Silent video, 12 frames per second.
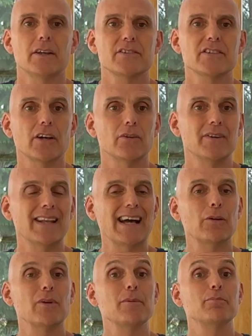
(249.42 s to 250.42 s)
So
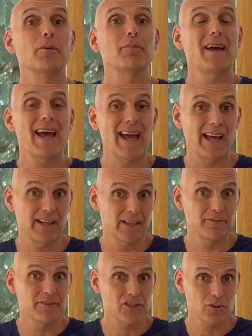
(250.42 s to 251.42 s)
now we prepare a
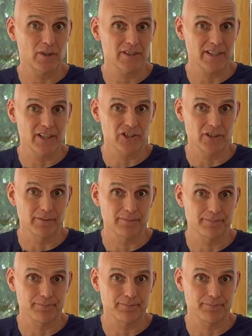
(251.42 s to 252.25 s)
visualization.